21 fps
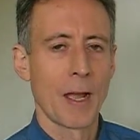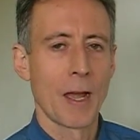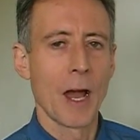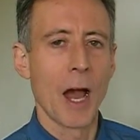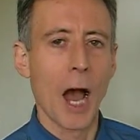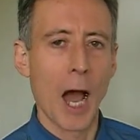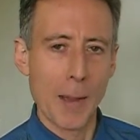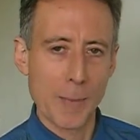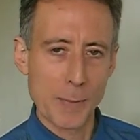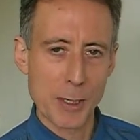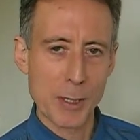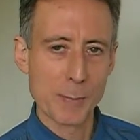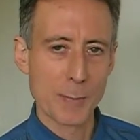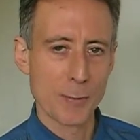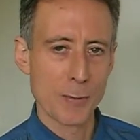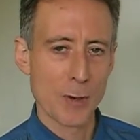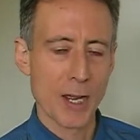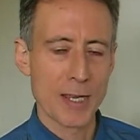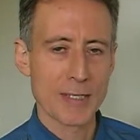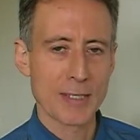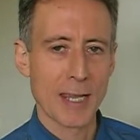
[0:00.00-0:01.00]
I'm human
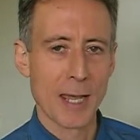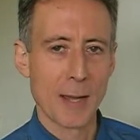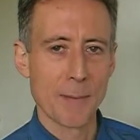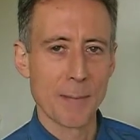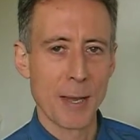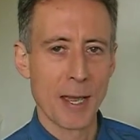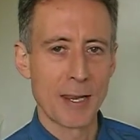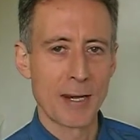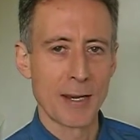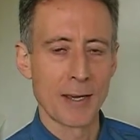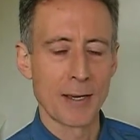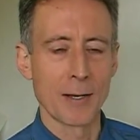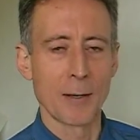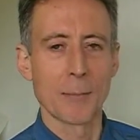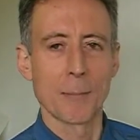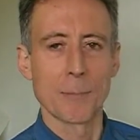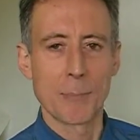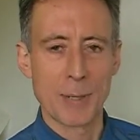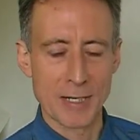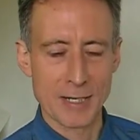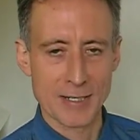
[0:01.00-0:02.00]
rights campaigner
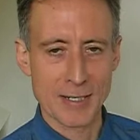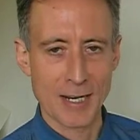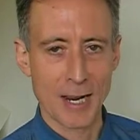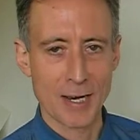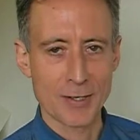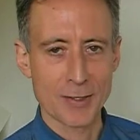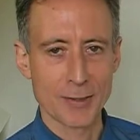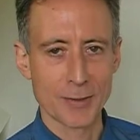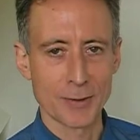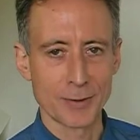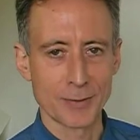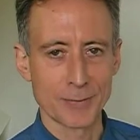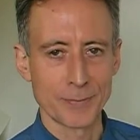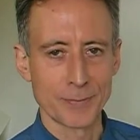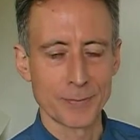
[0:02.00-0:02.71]
Peter Tatchell.